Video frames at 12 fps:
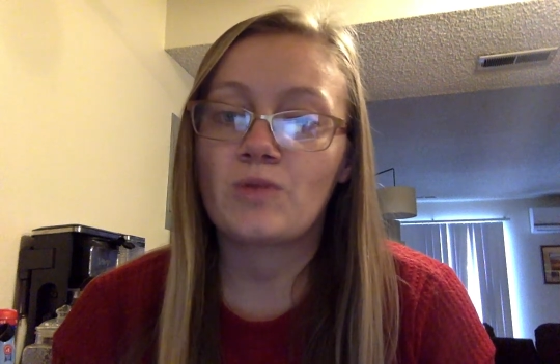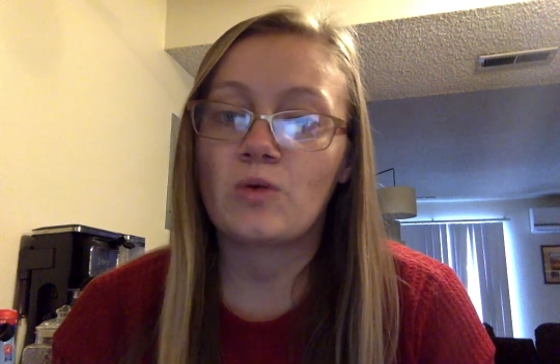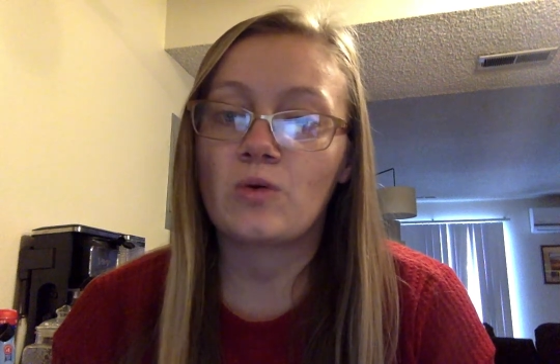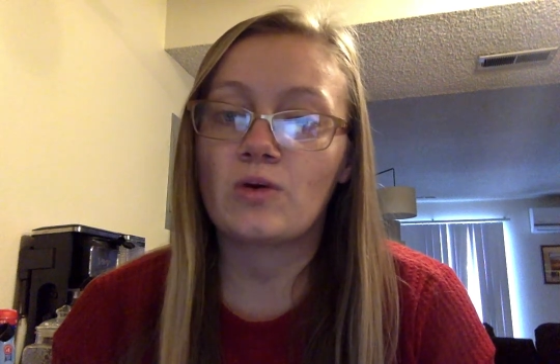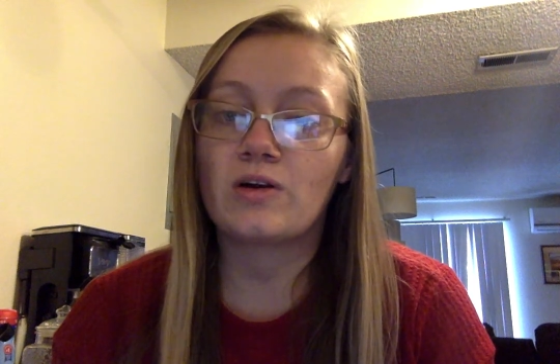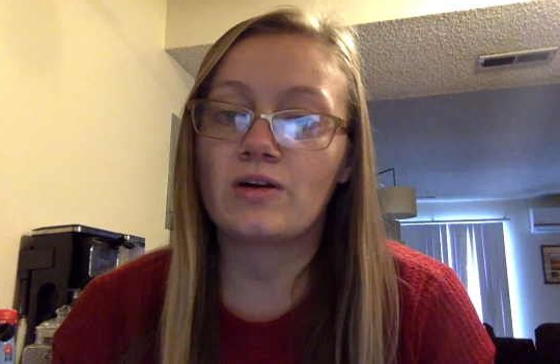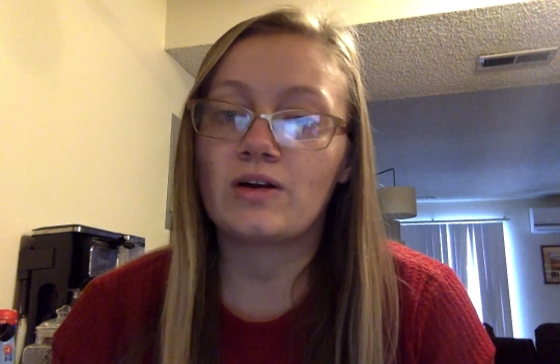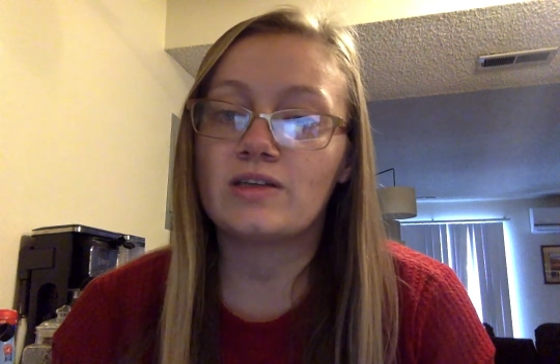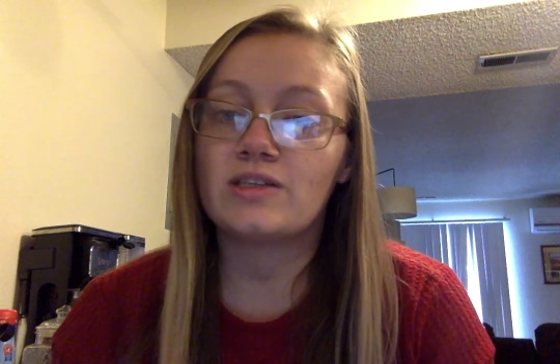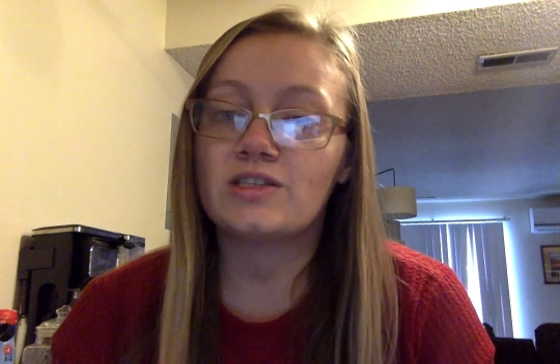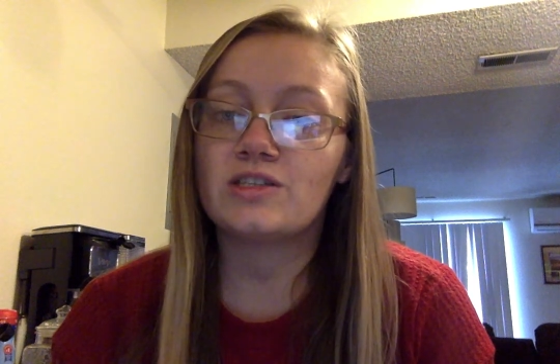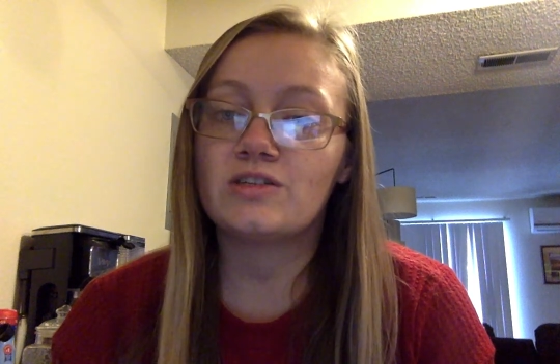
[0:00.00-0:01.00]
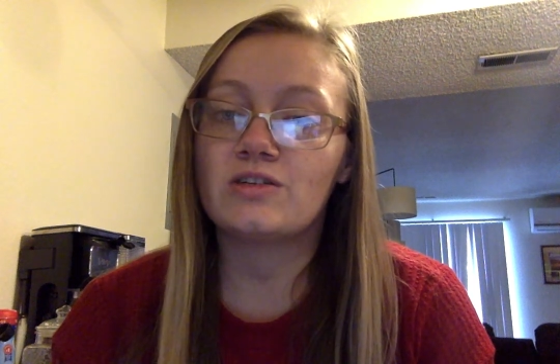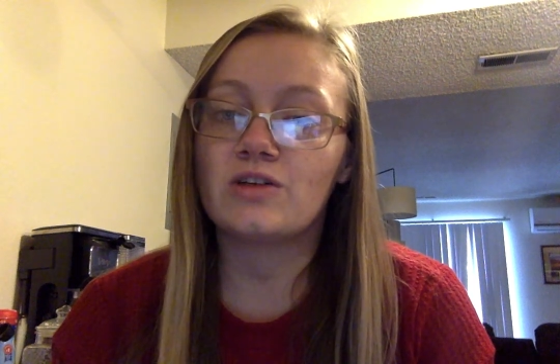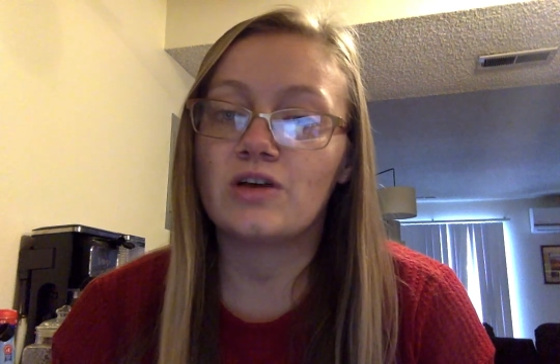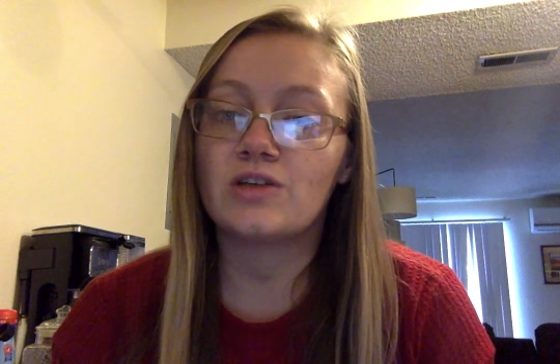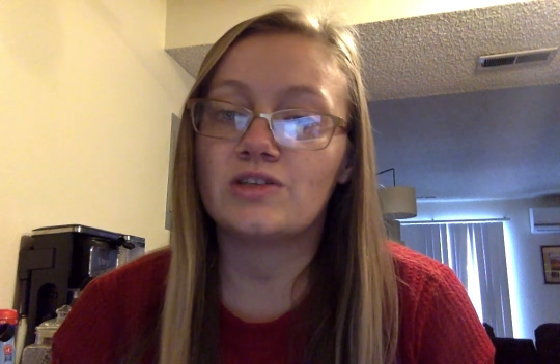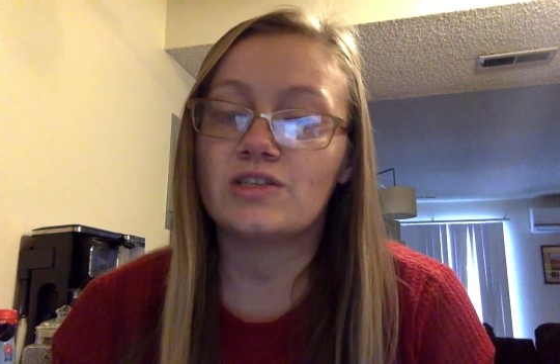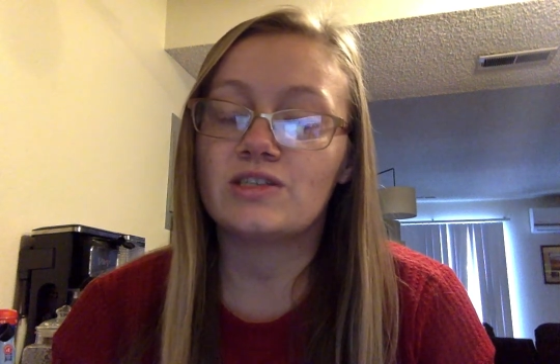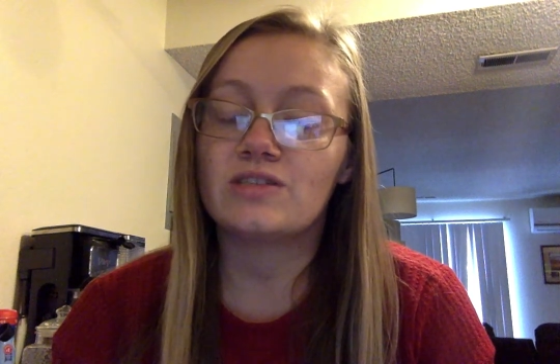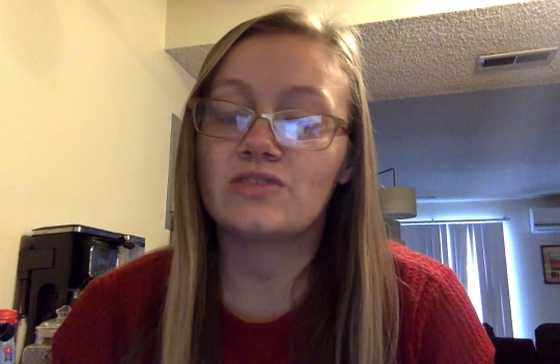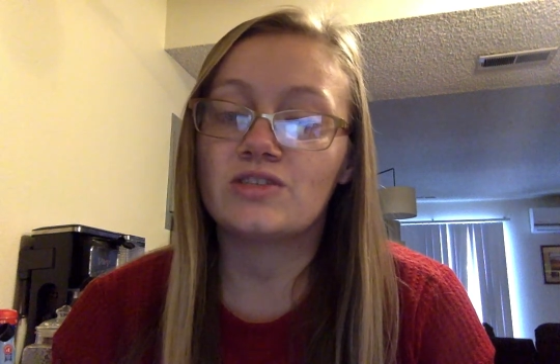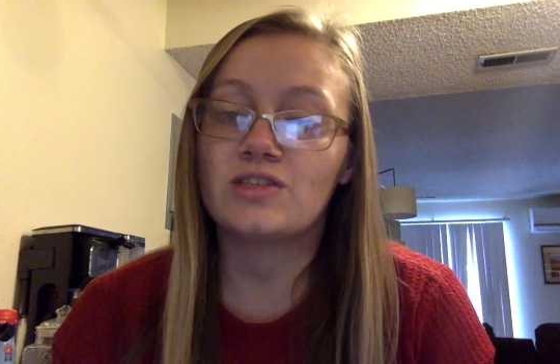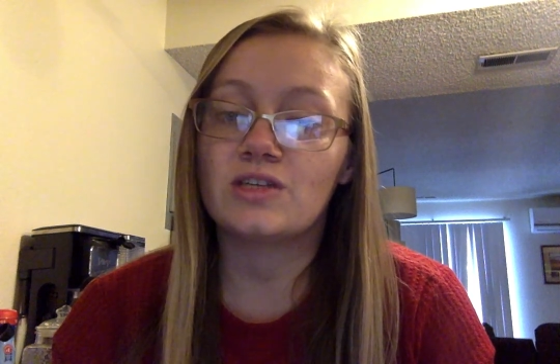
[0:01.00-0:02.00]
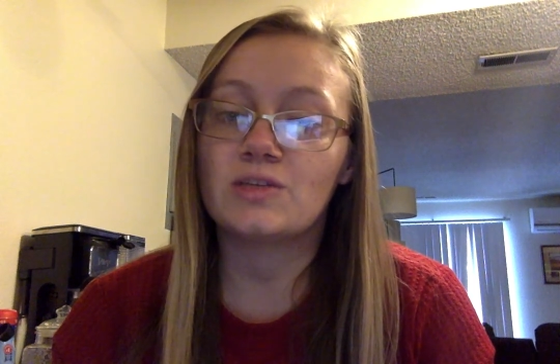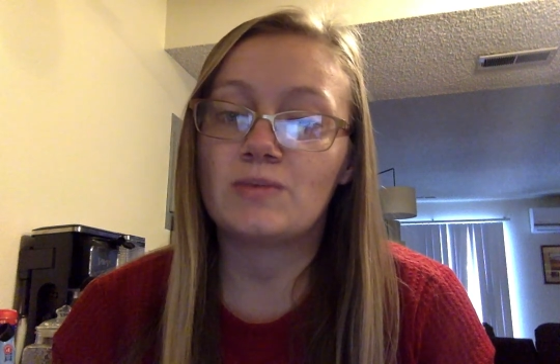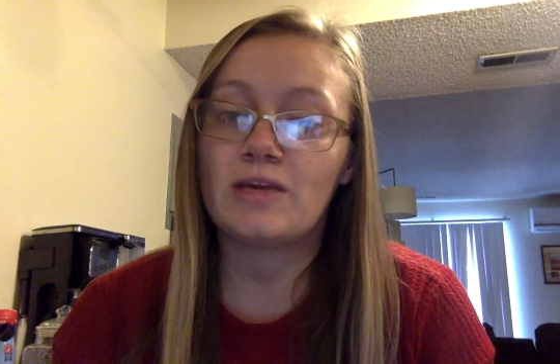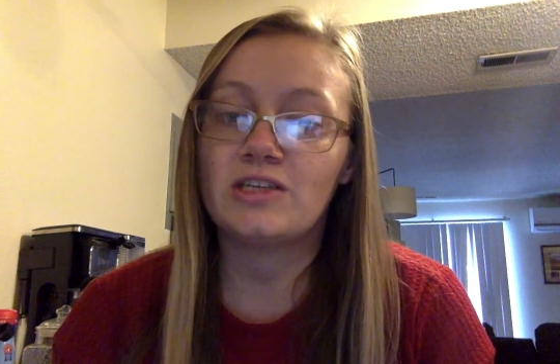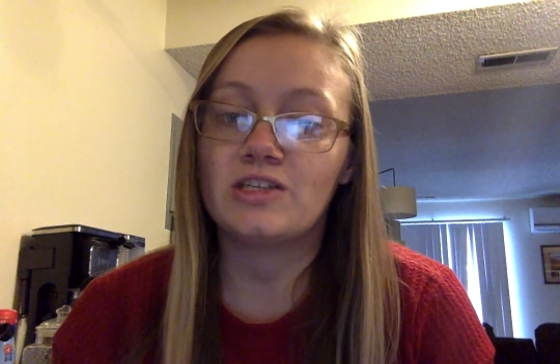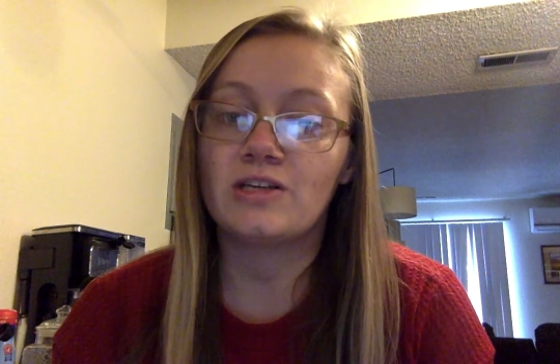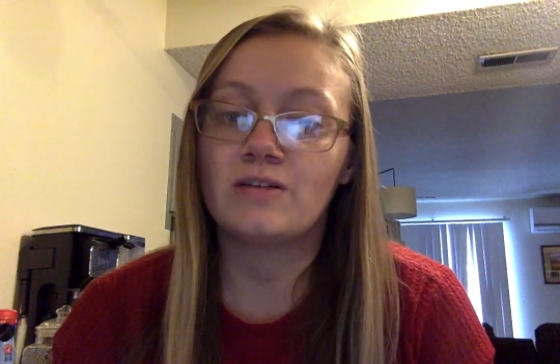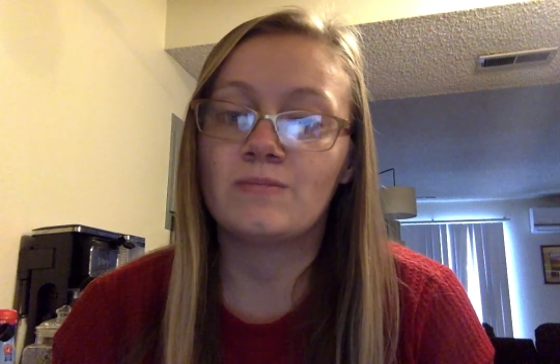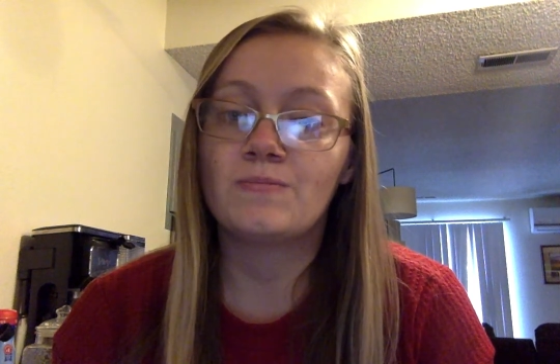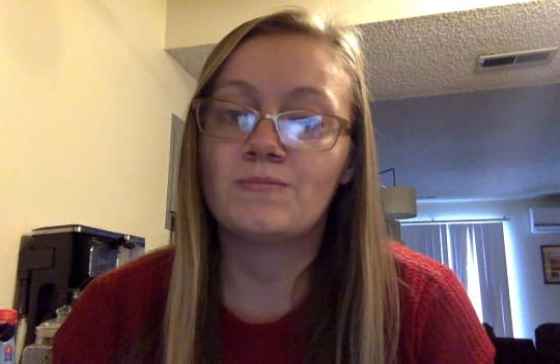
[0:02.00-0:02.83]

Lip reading: or additional laundries for such patient.